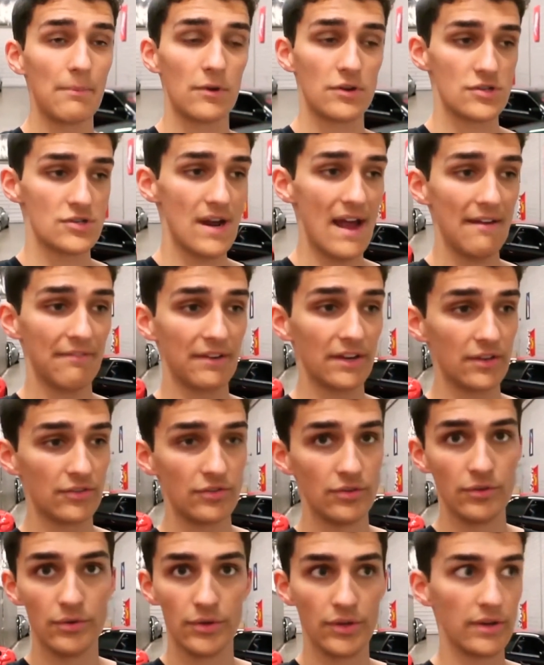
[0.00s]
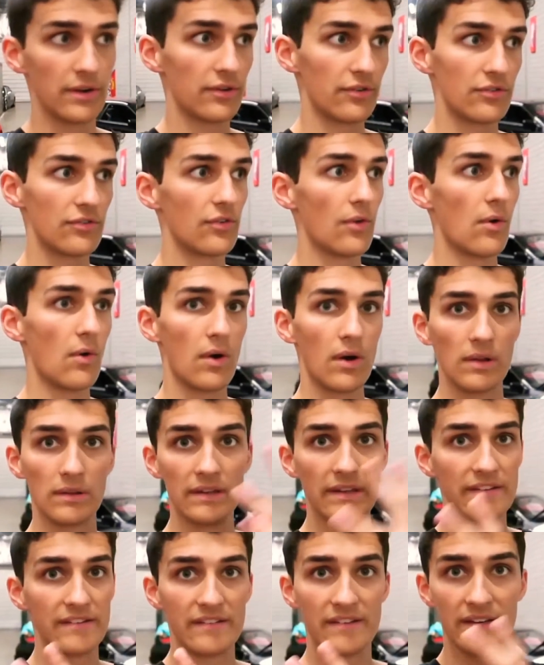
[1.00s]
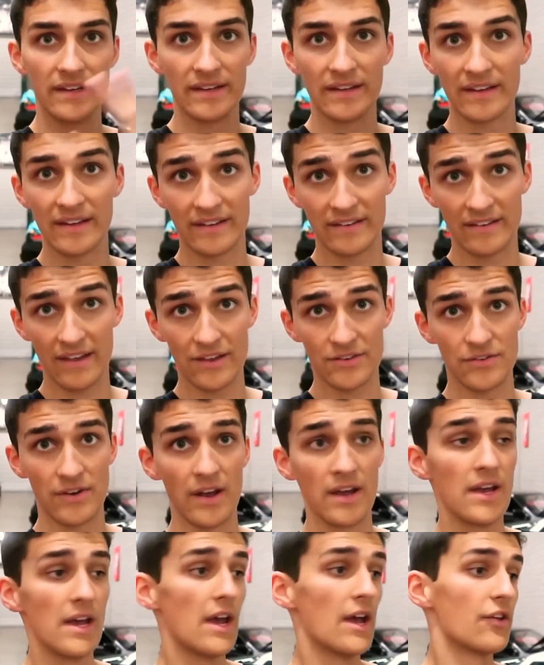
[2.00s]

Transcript: more traffic to your store, listing, etc.